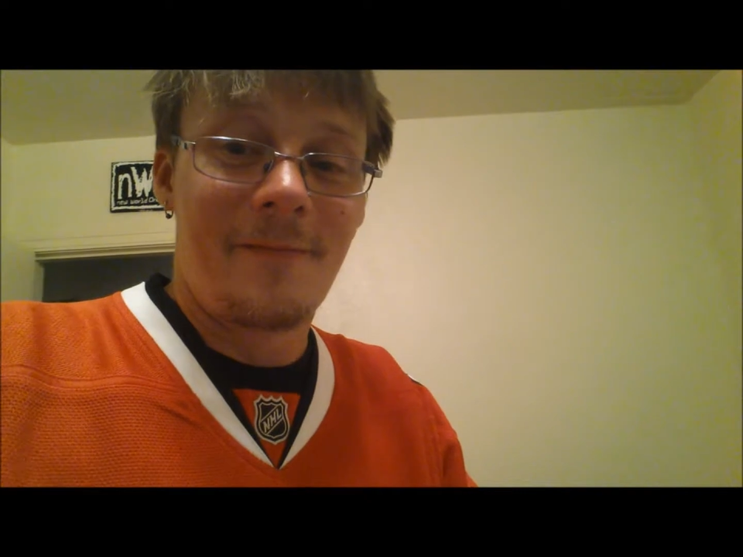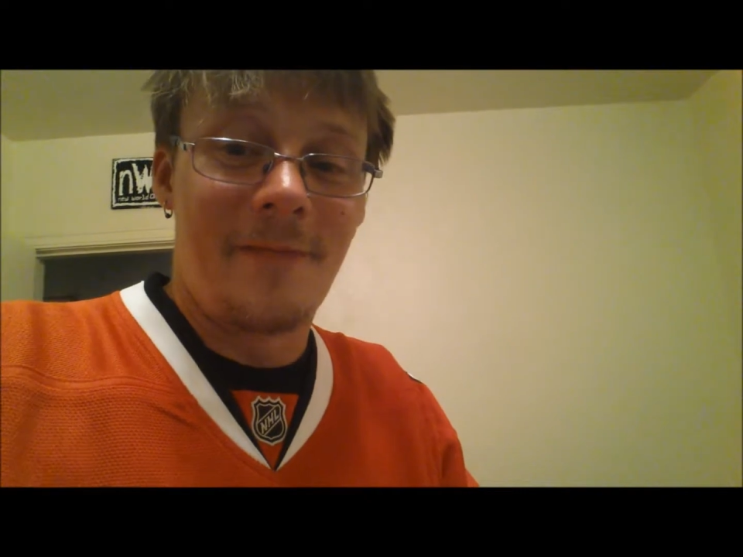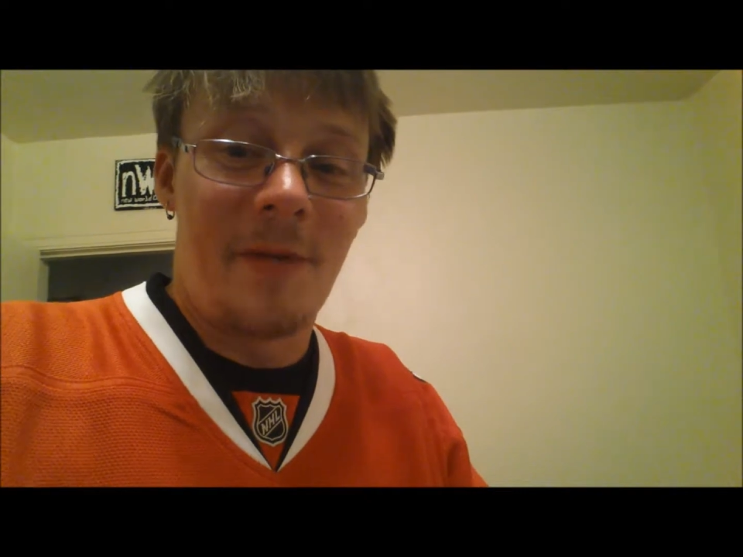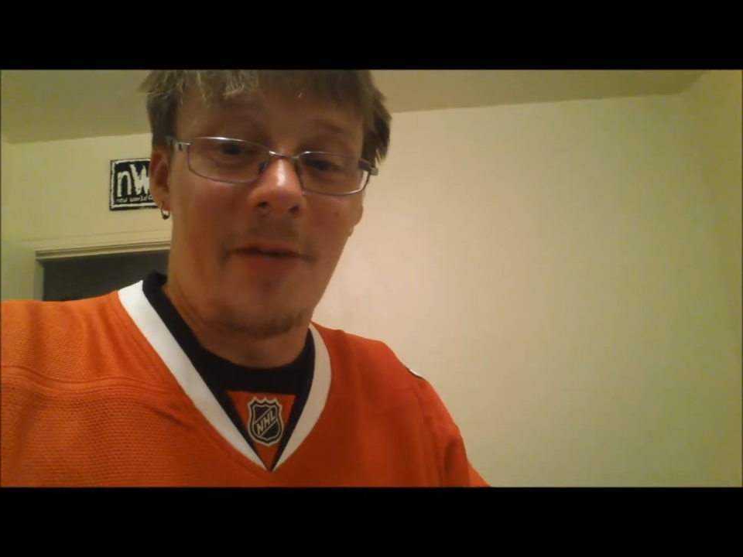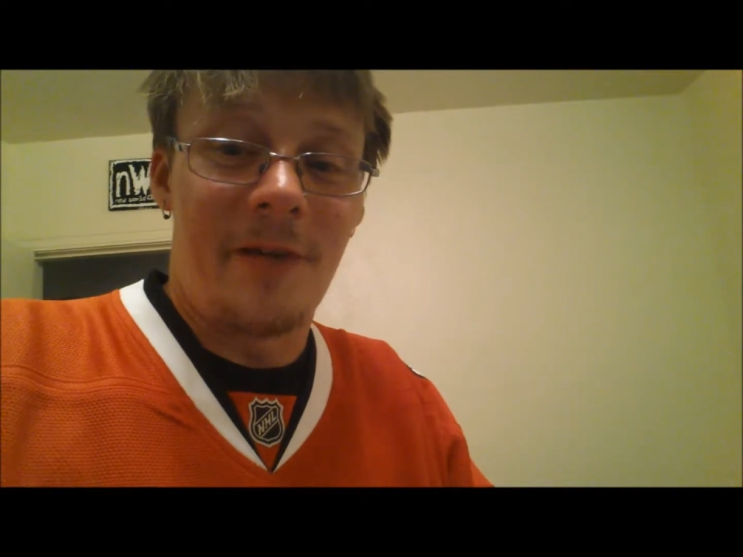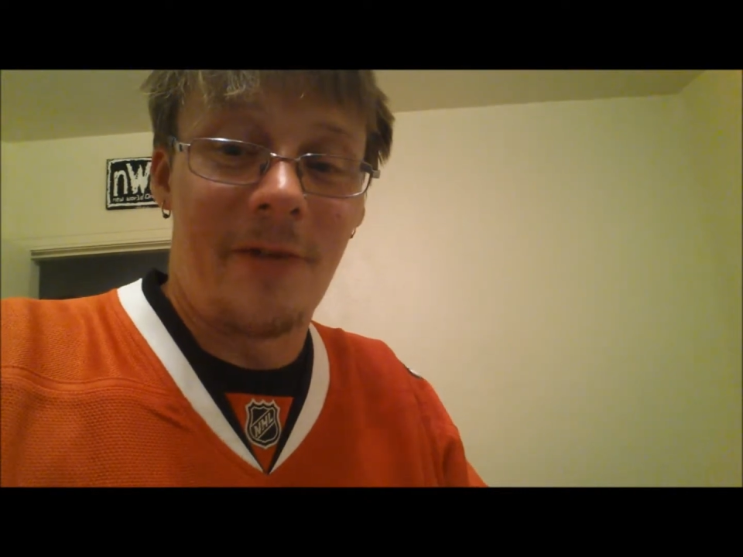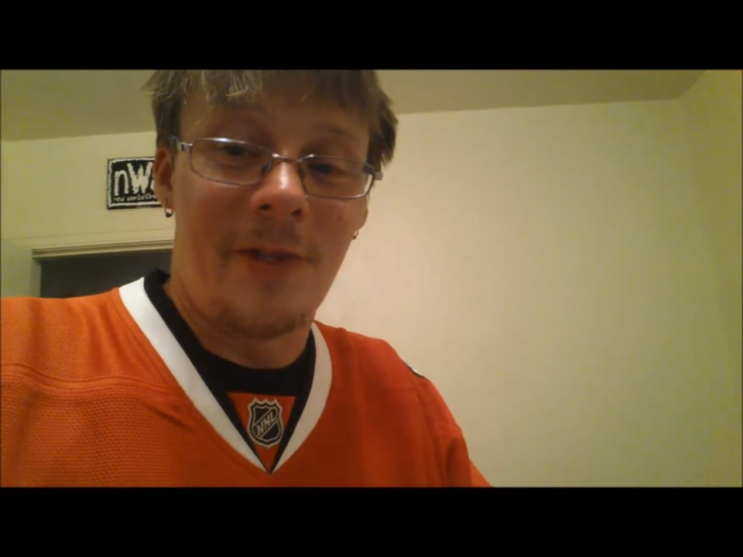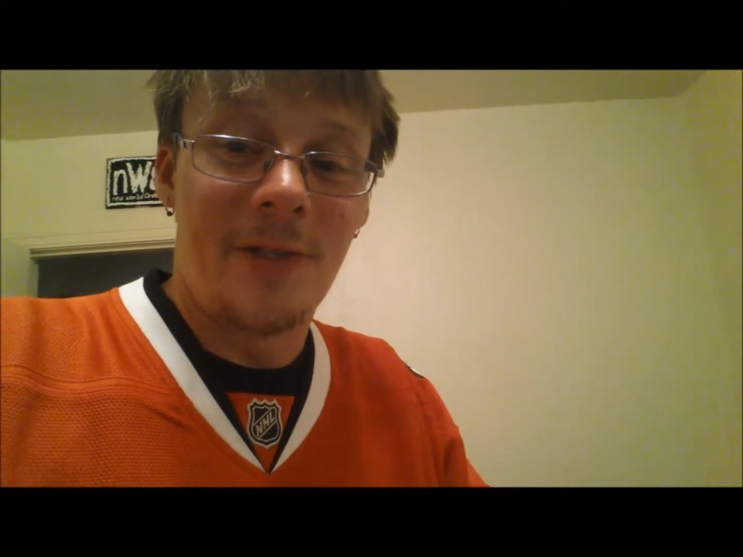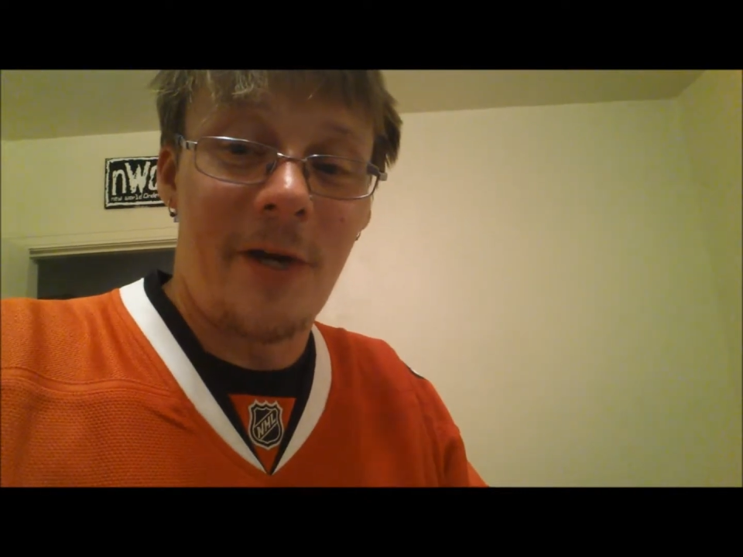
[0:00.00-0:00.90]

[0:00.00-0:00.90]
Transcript: Maybe everything's